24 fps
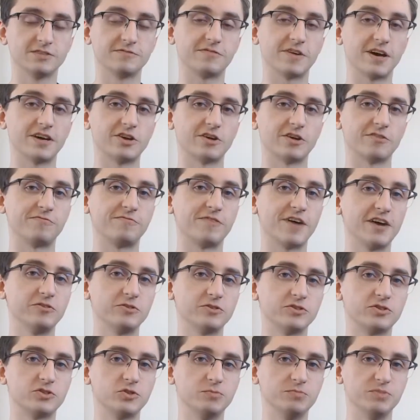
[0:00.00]
To find our
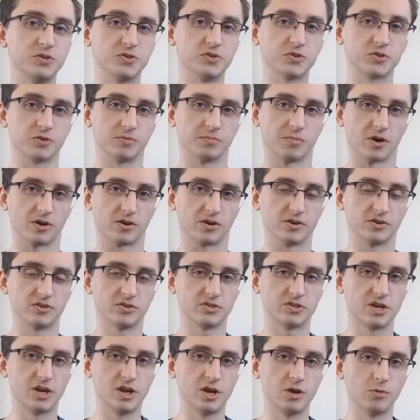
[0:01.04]
final two musical
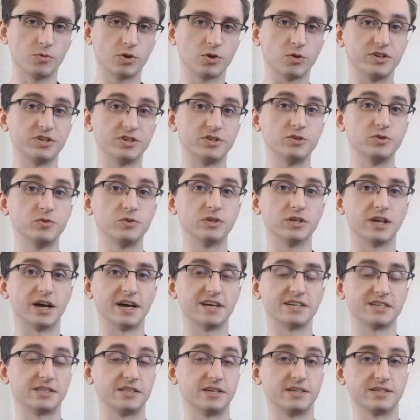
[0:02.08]
markers, we're going to
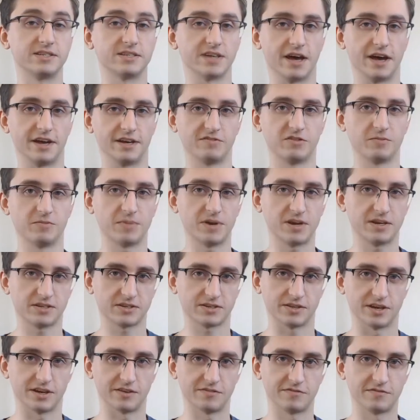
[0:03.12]
utilize the design of the
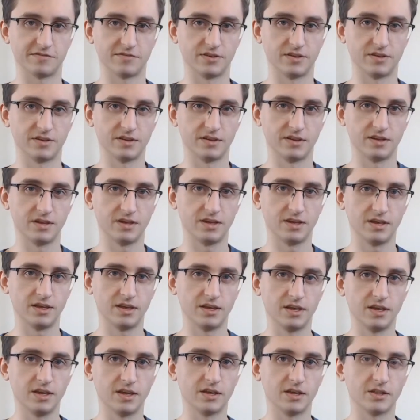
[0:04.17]
bass clef.
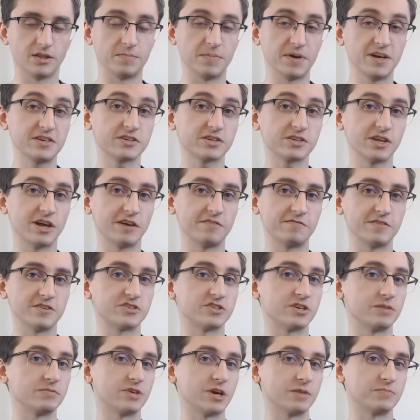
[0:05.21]
The bass clef
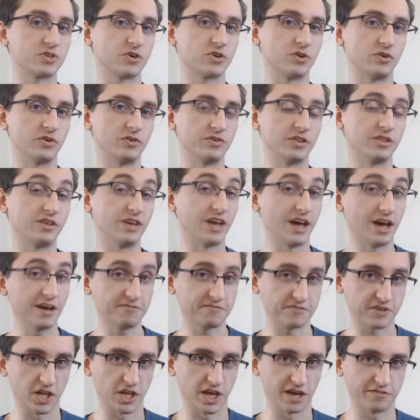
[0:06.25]
is sometimes called the
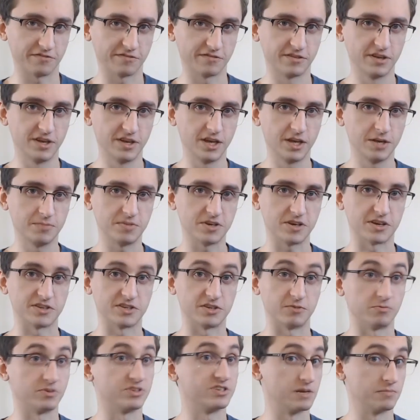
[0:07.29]
F clef
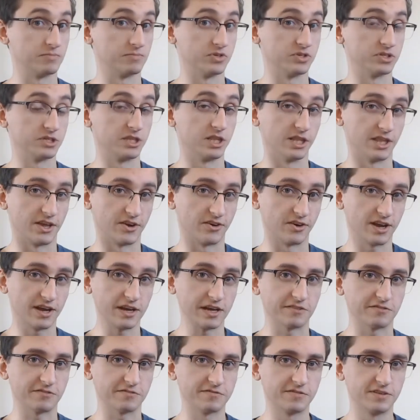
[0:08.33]
because it resembles the letter
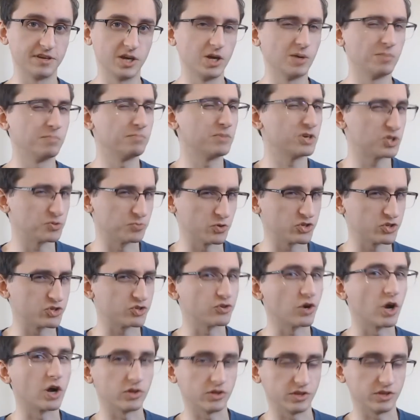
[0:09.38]
F, much more
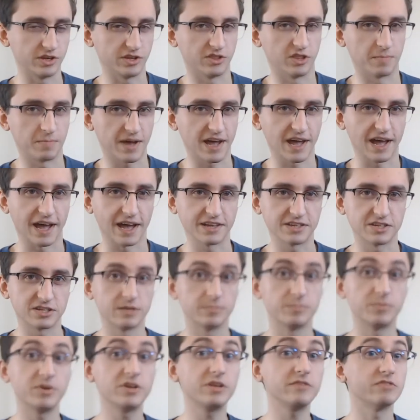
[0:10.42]
strongly in the
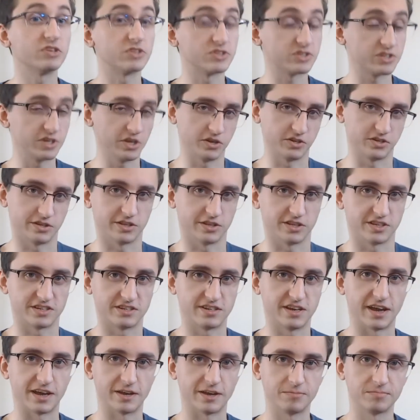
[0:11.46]
past, but even still to this
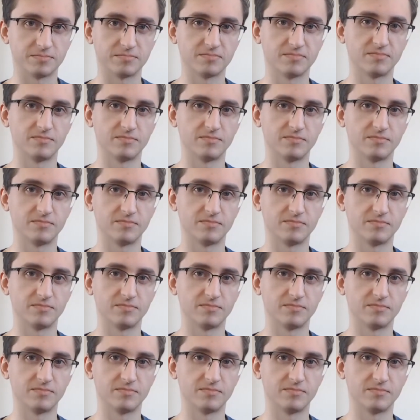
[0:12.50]
day.